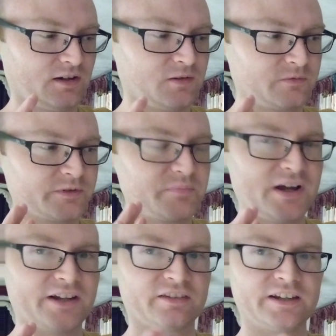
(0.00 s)
over the
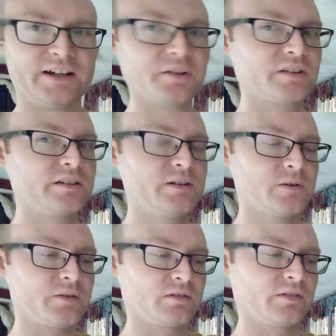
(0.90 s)
past 1,000
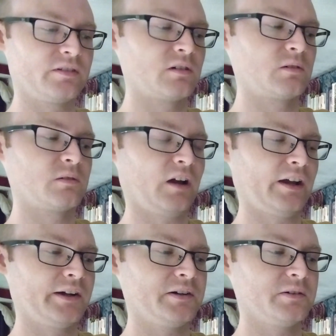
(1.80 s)
years or so,
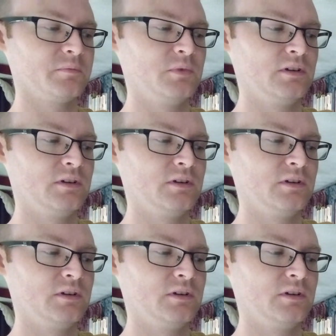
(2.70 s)
how